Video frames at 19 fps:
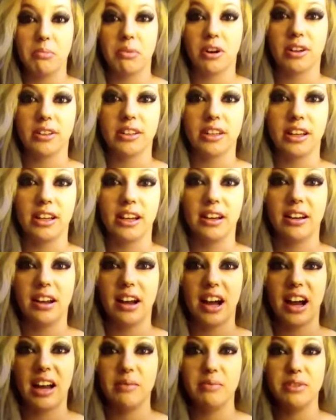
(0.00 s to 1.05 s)
birthday,
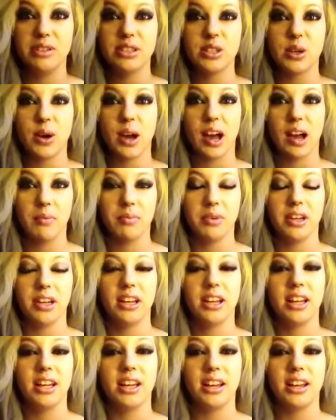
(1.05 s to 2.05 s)
I'd be so happy.